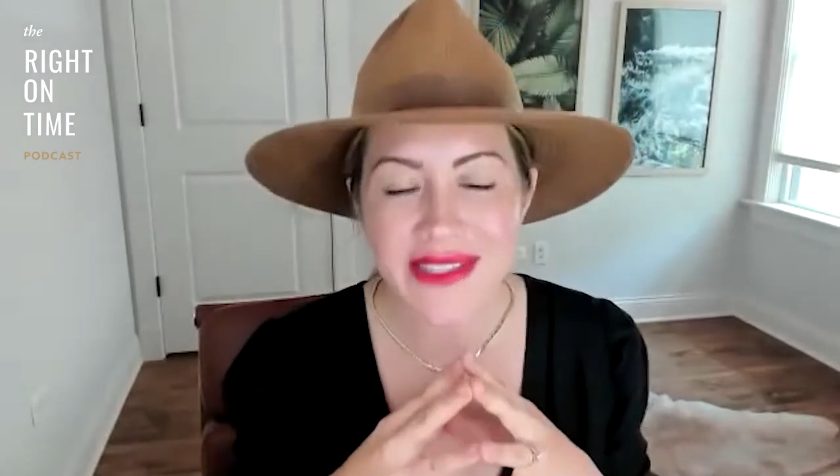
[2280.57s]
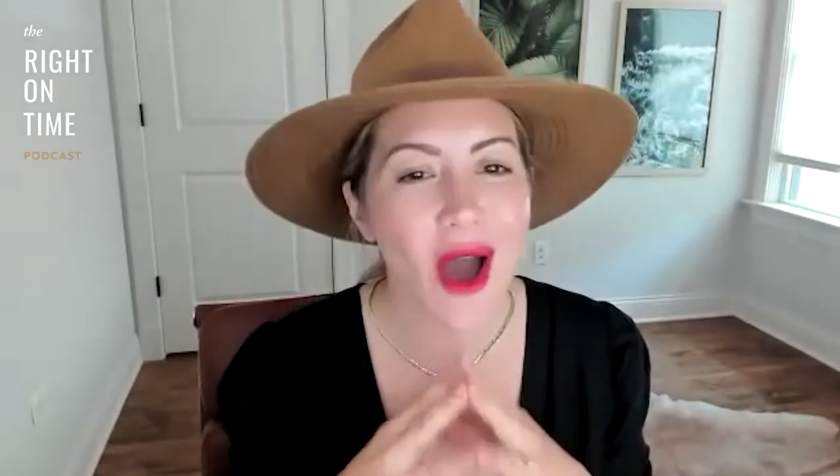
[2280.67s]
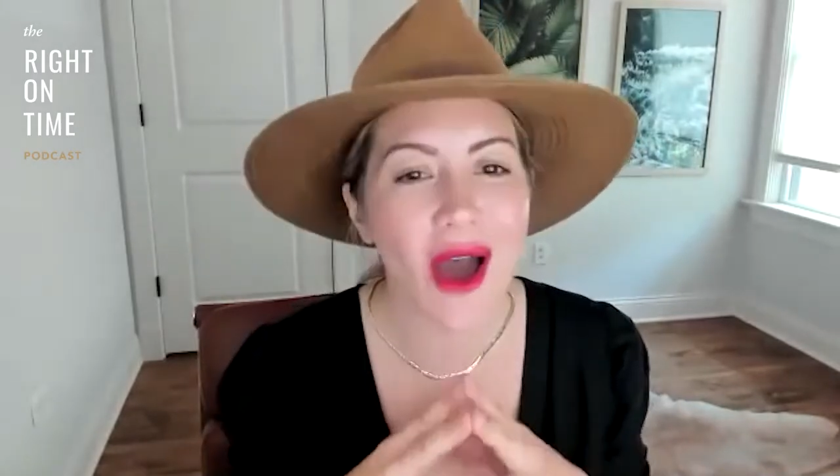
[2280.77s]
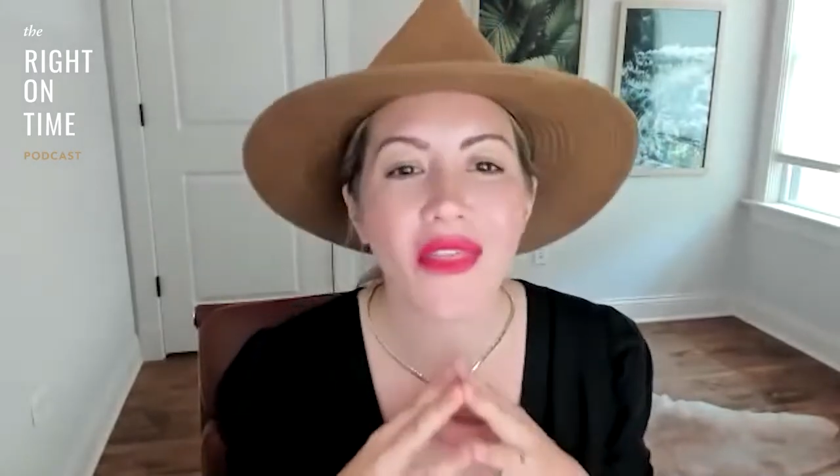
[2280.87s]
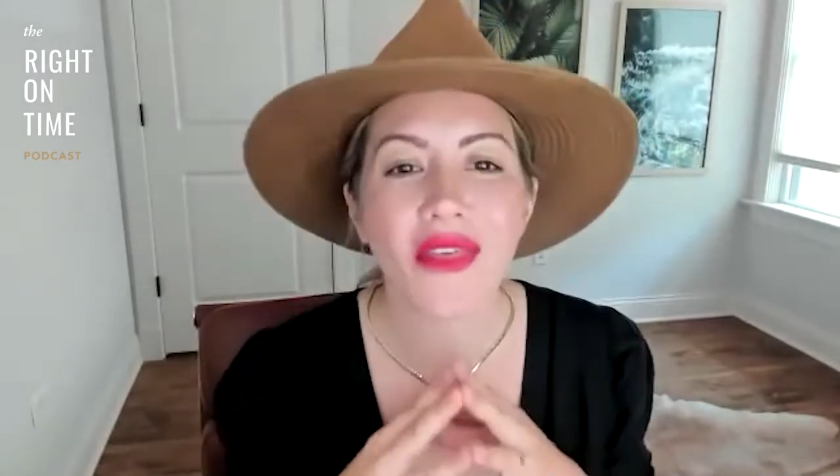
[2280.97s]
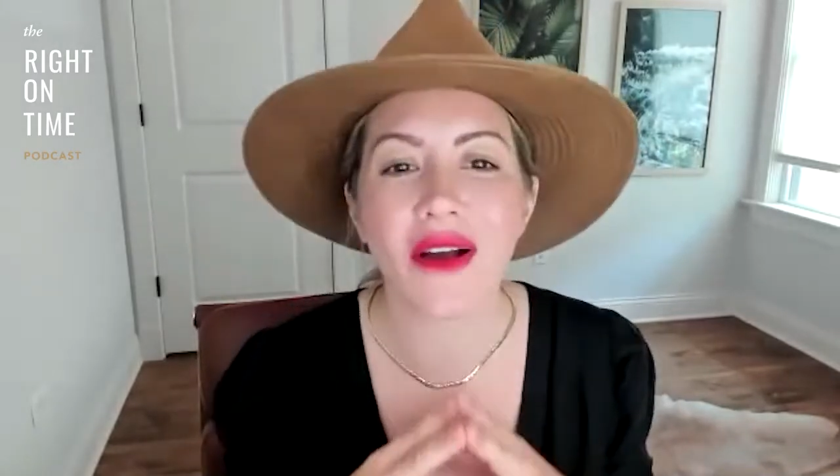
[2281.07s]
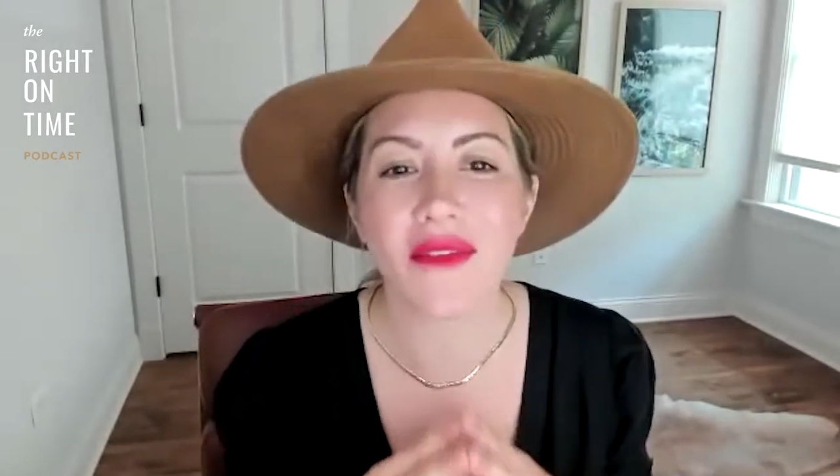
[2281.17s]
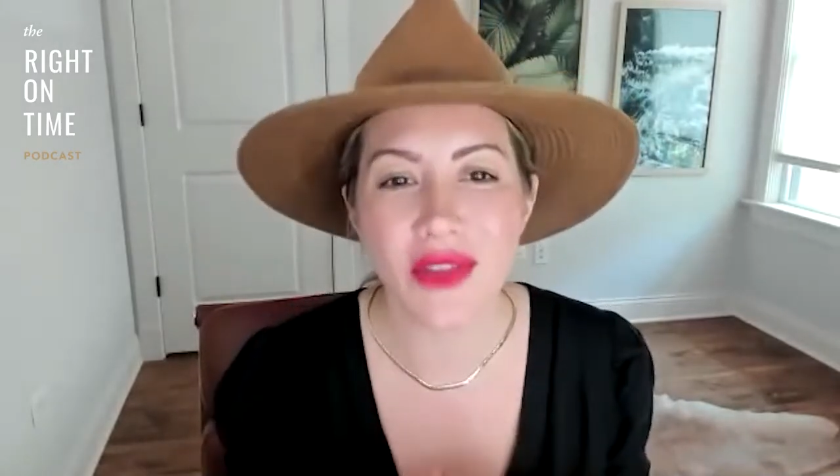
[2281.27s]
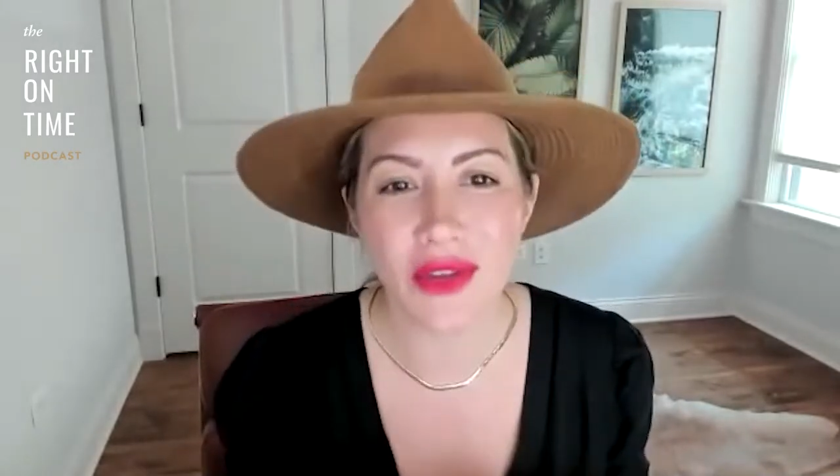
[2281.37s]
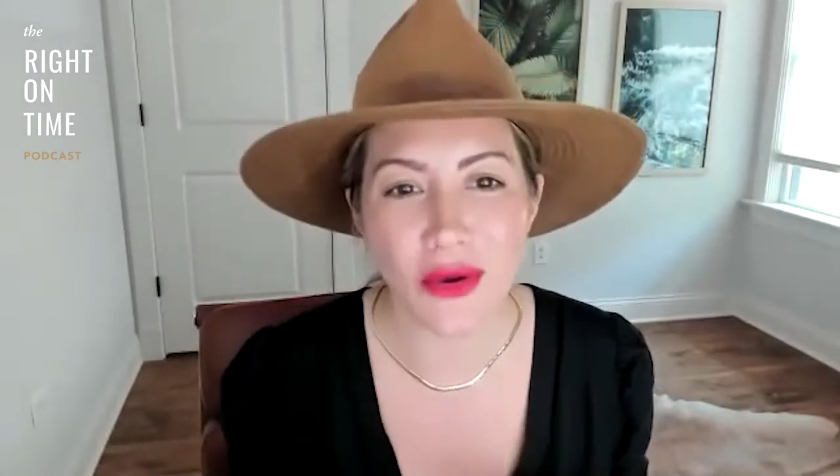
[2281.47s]
the author
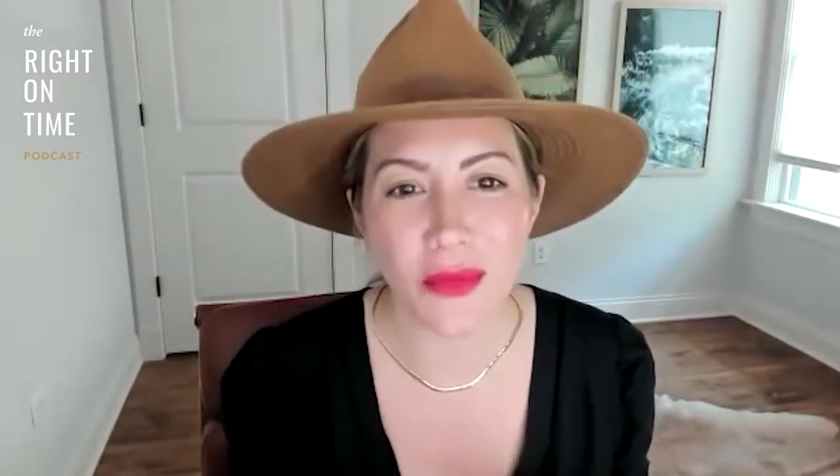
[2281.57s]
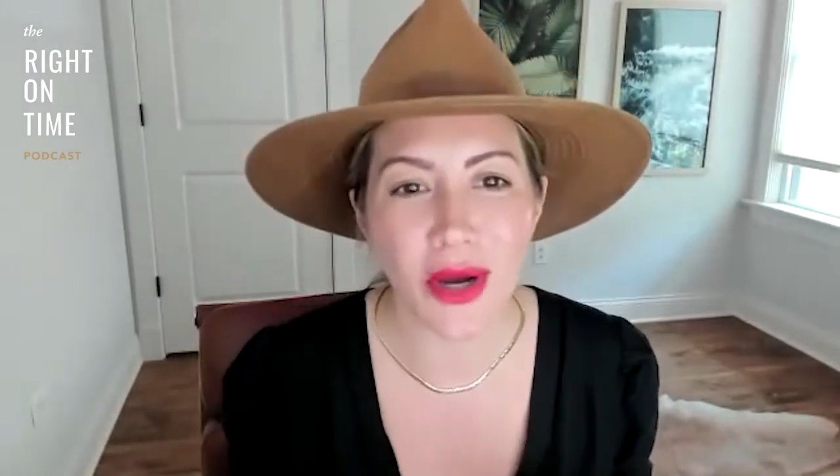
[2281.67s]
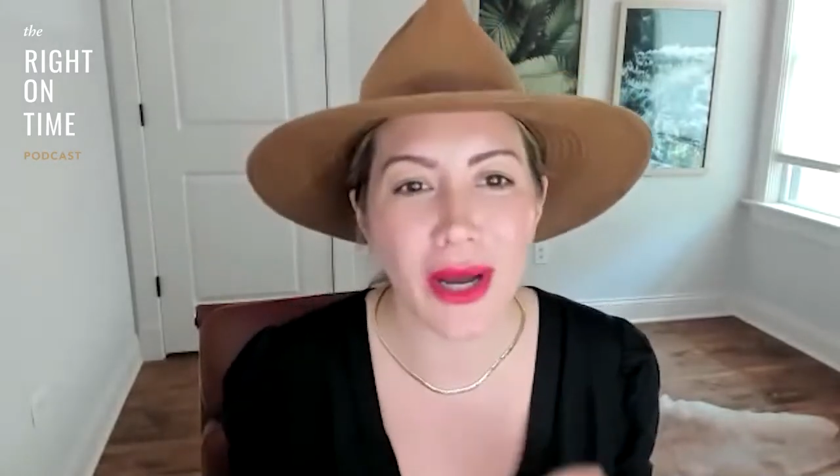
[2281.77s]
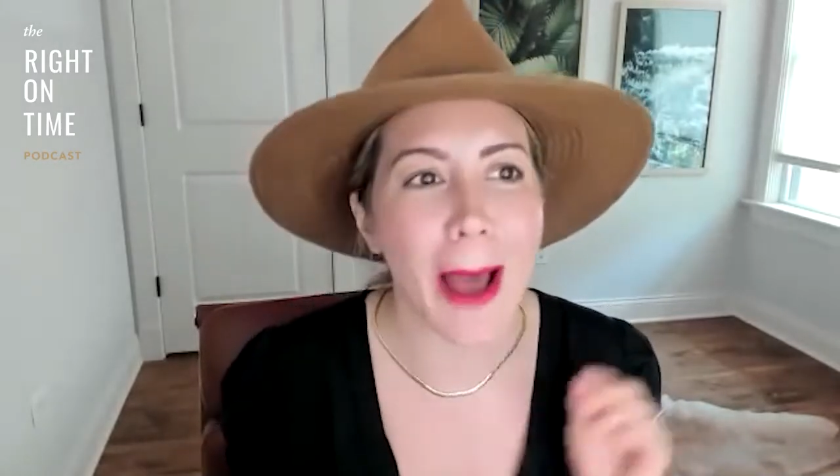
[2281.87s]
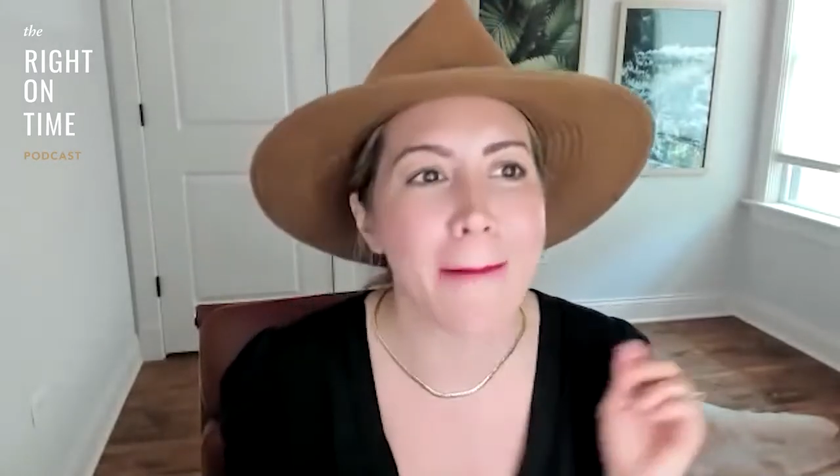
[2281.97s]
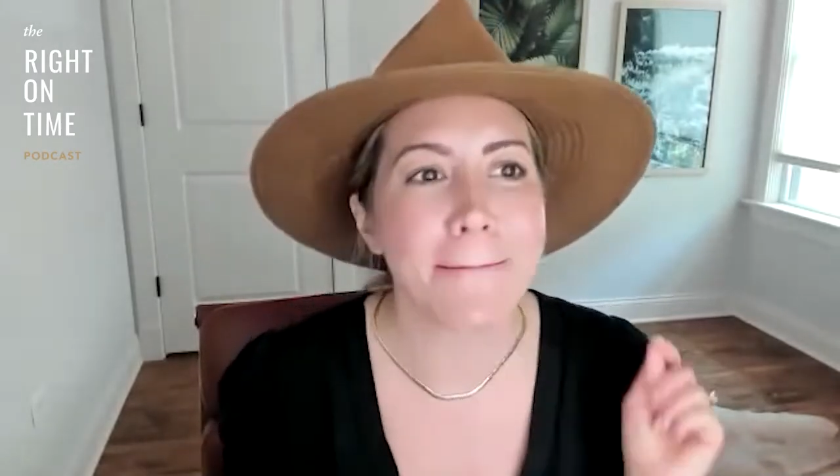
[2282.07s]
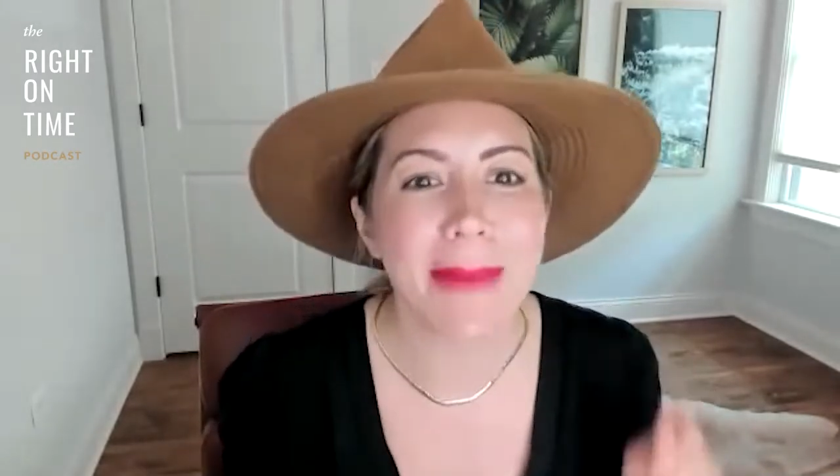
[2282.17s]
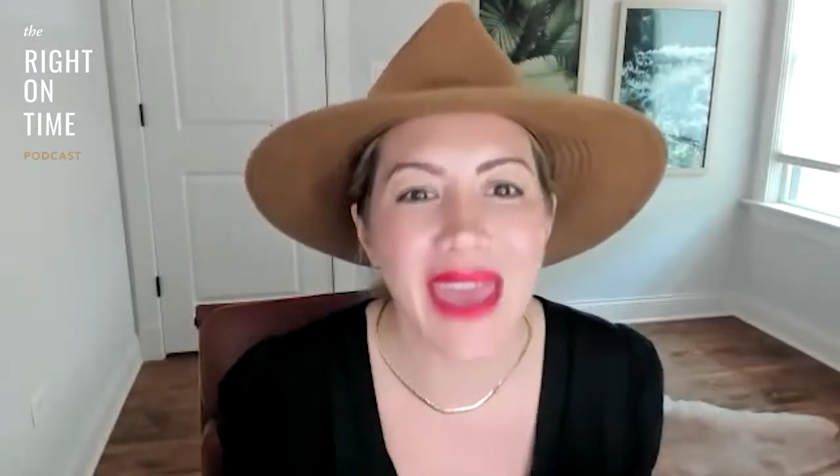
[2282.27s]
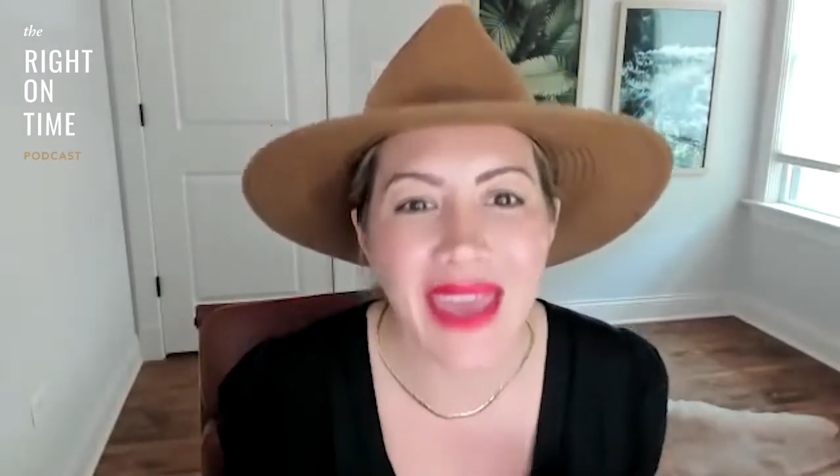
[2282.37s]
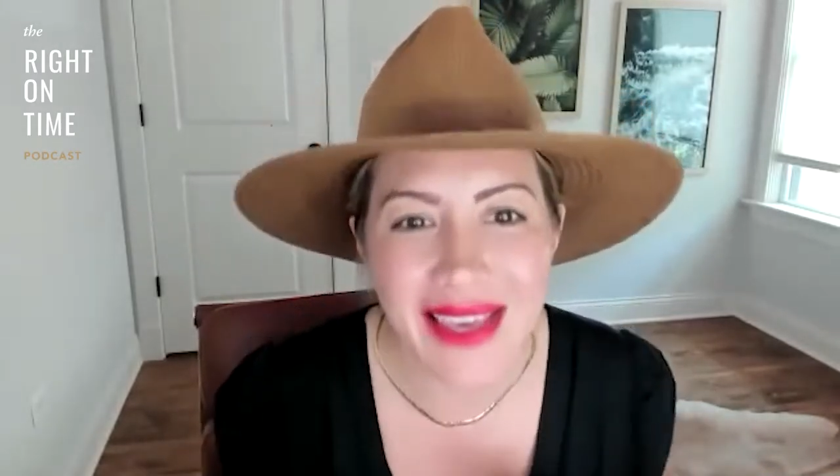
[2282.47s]
of the new book,
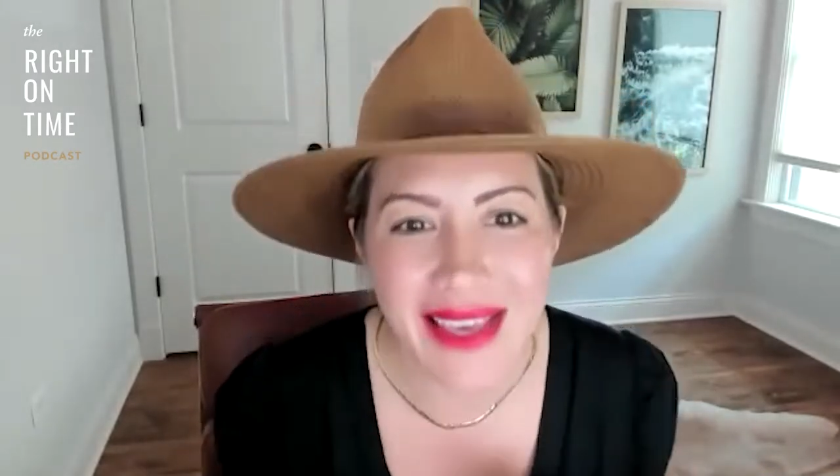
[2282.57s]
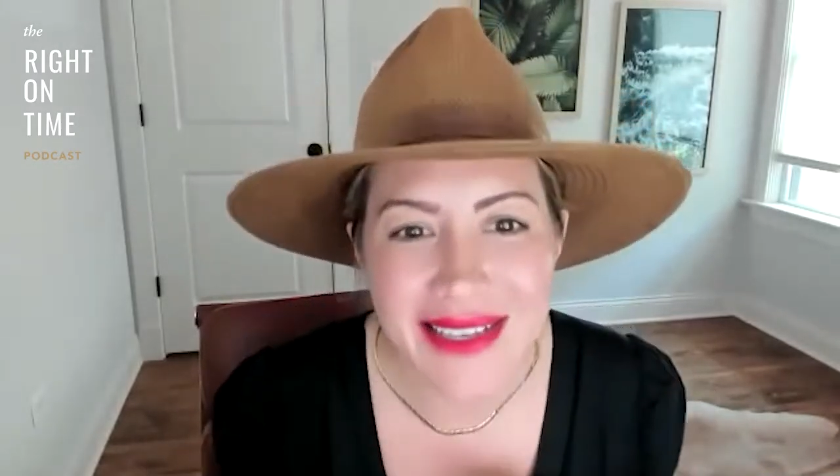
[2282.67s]
Make